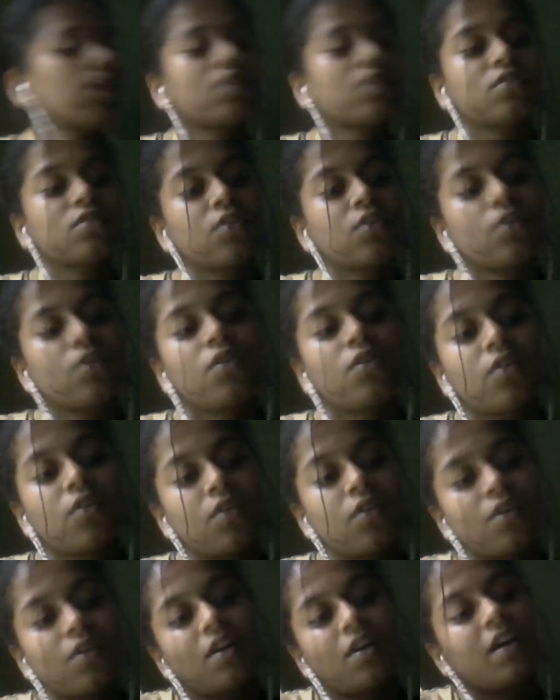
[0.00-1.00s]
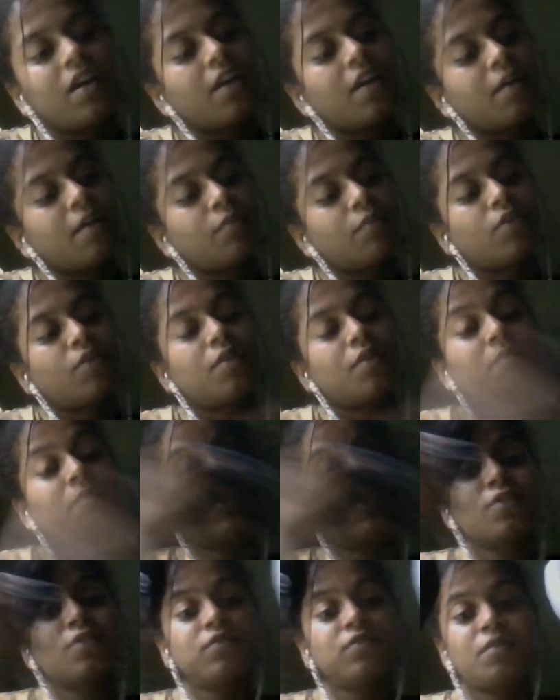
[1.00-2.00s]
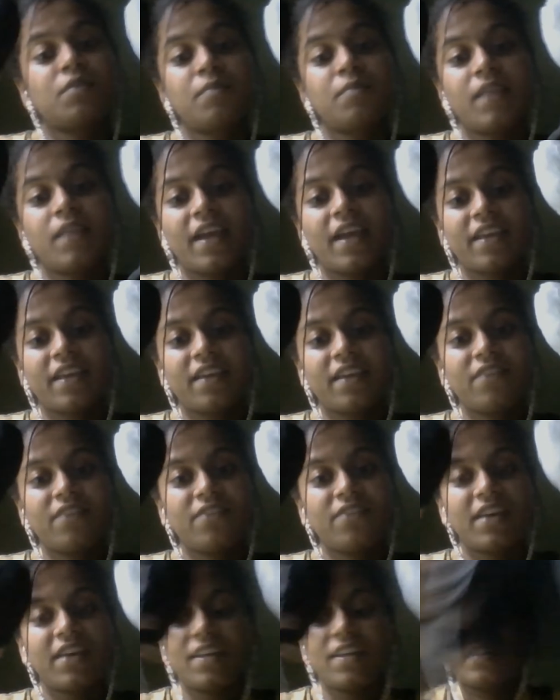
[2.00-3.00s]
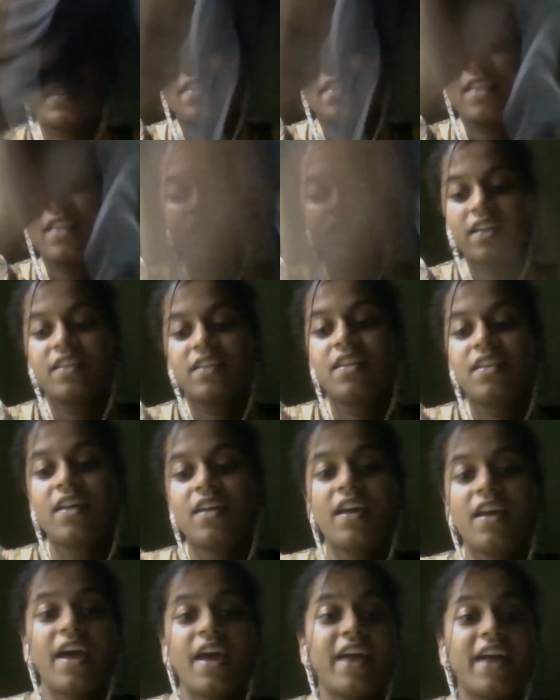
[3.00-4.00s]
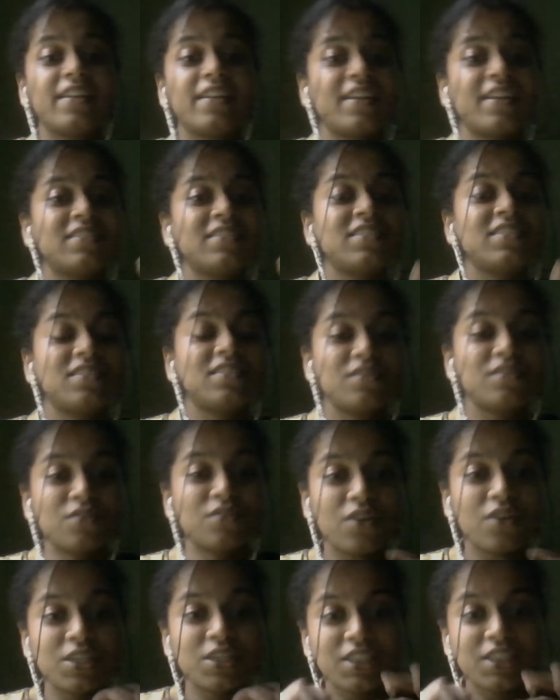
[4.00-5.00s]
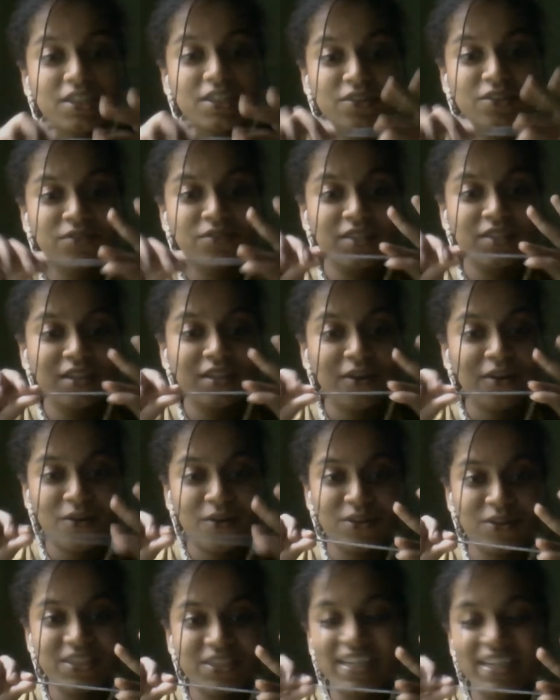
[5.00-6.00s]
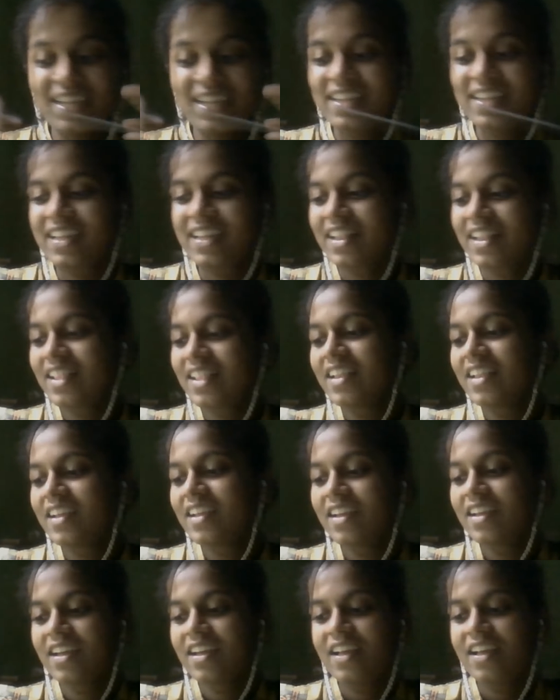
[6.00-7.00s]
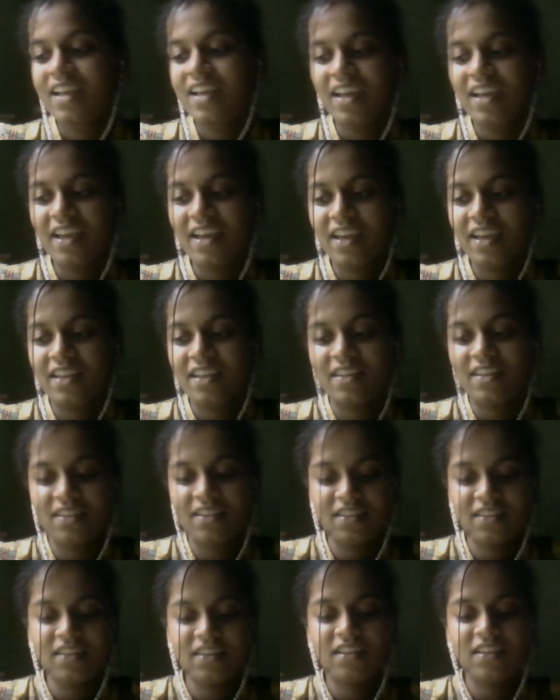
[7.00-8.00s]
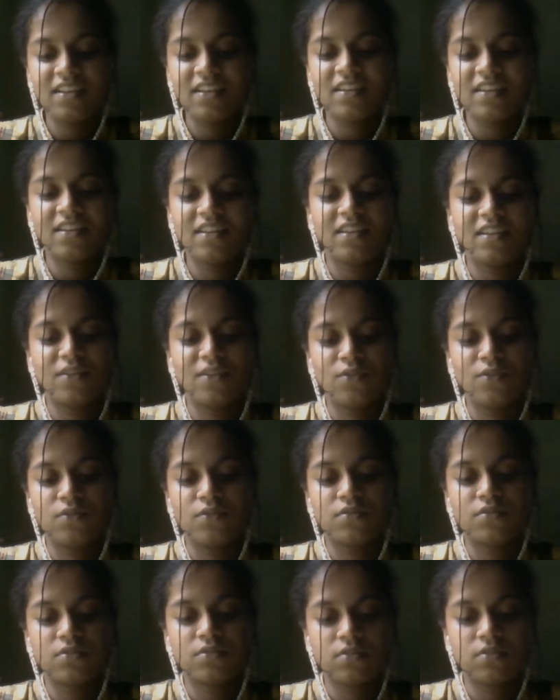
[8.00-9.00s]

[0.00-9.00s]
So I'm gonna be using black and white yarn, and as this is crochet, you need the crochet needle and earring hooks.